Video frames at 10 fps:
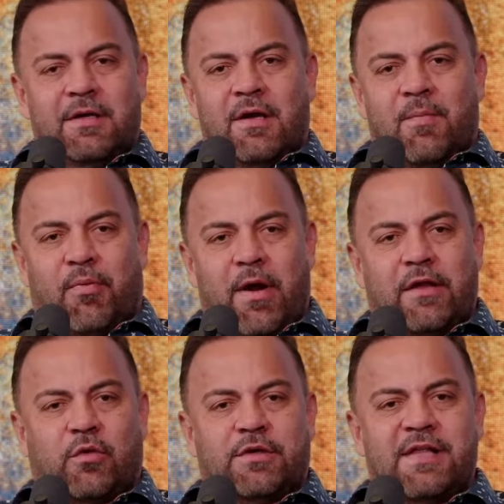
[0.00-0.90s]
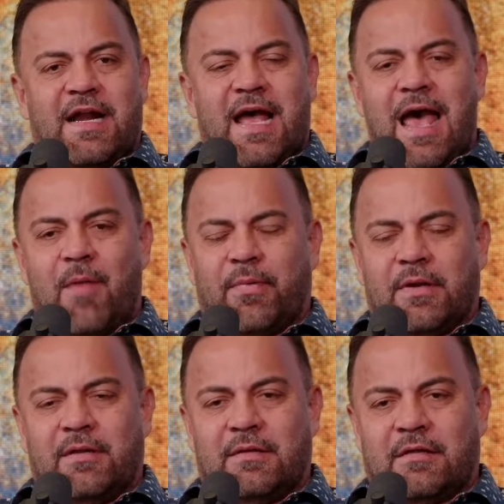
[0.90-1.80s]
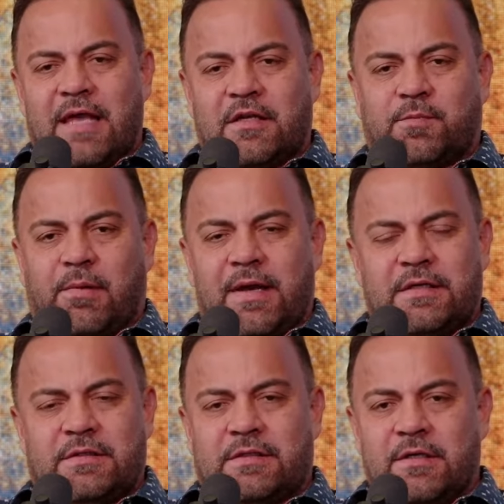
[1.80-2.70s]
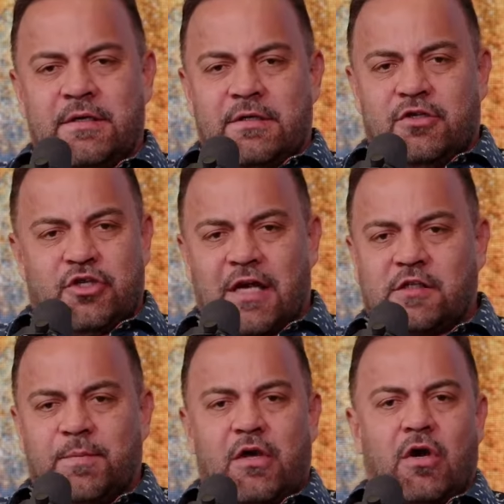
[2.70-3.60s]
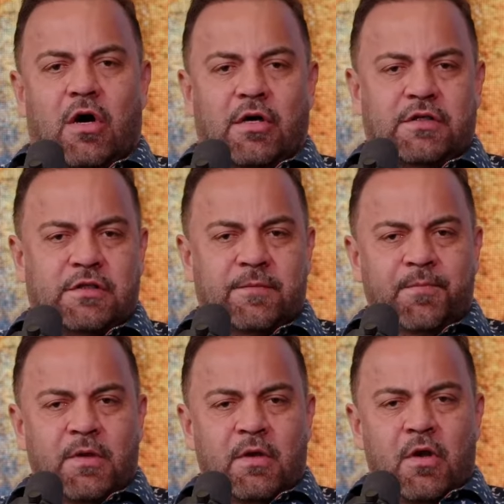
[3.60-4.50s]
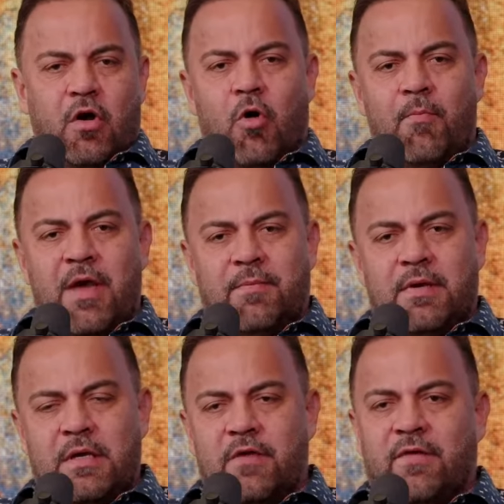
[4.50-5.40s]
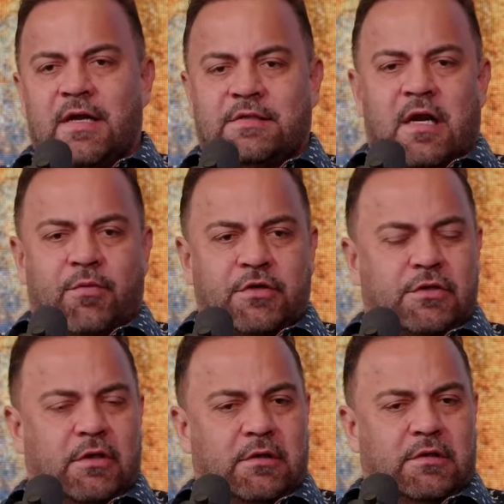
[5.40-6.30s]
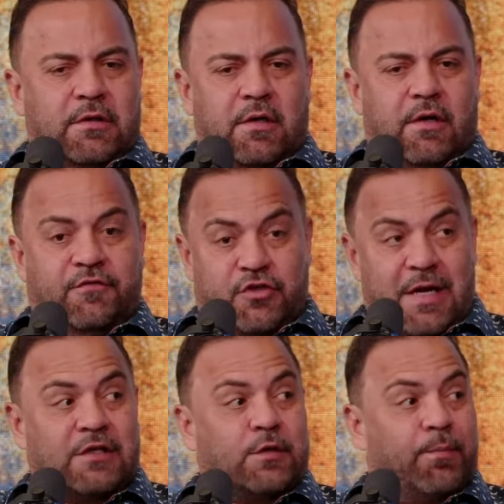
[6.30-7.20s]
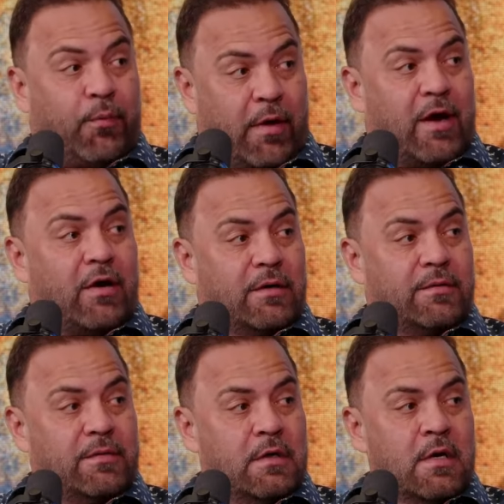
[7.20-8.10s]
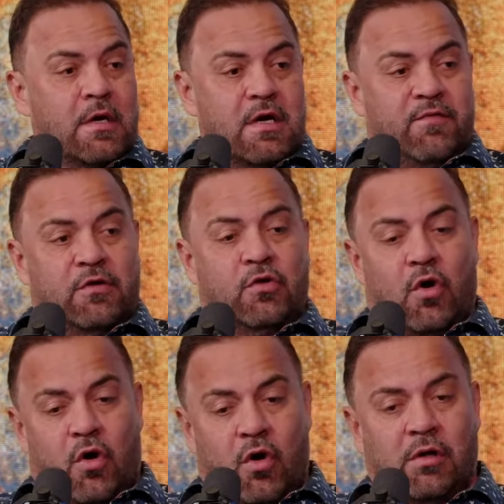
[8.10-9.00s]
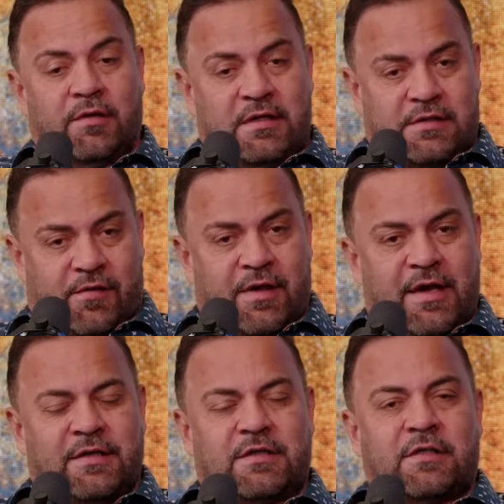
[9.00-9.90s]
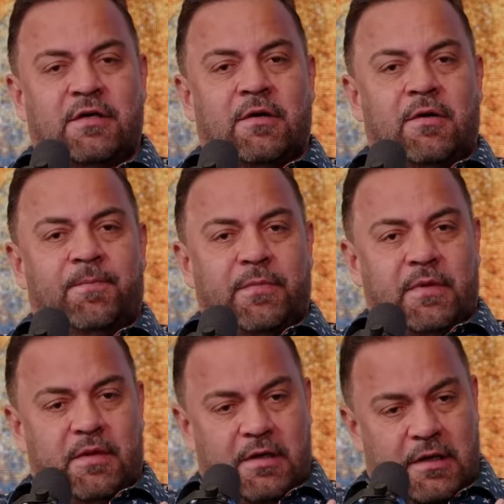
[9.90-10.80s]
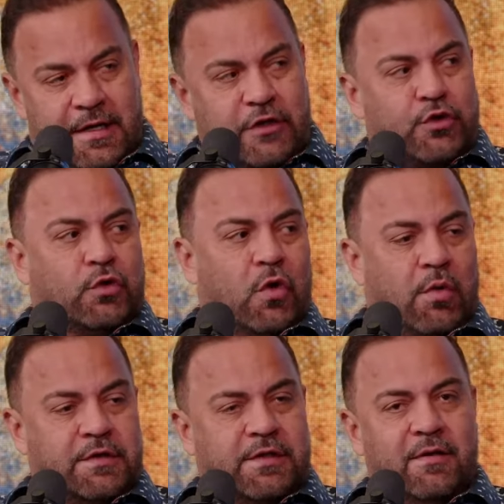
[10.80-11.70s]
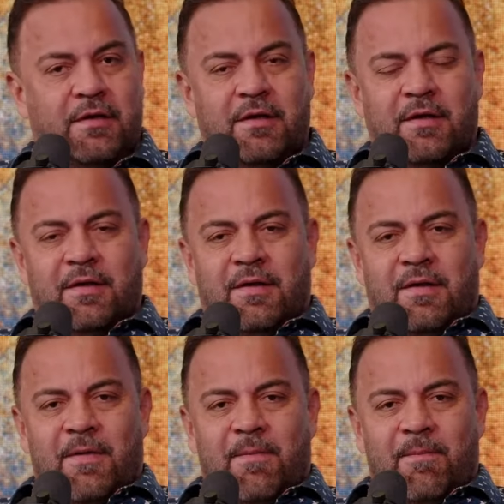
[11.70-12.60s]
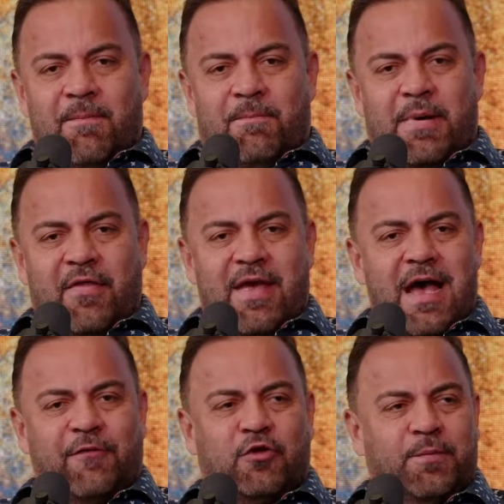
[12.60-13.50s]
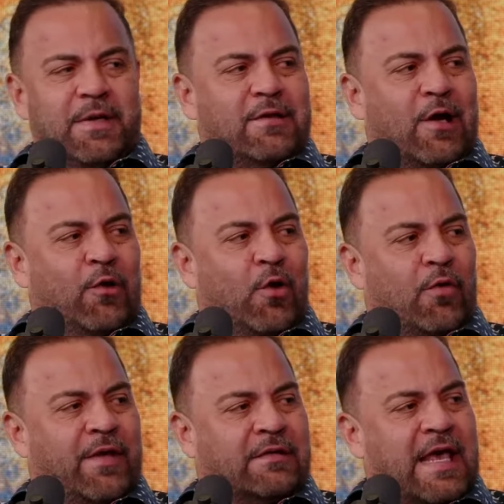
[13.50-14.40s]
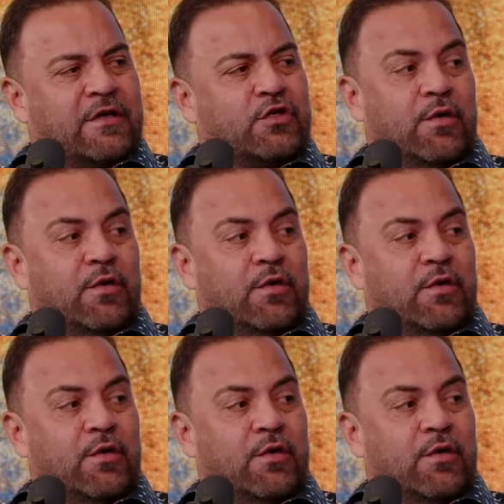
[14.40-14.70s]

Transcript: Breakthrough is not a happening that takes place just because, or maybe even as a result of just prayer, even though all these things lead you towards it. But they have to be the Lord that takes you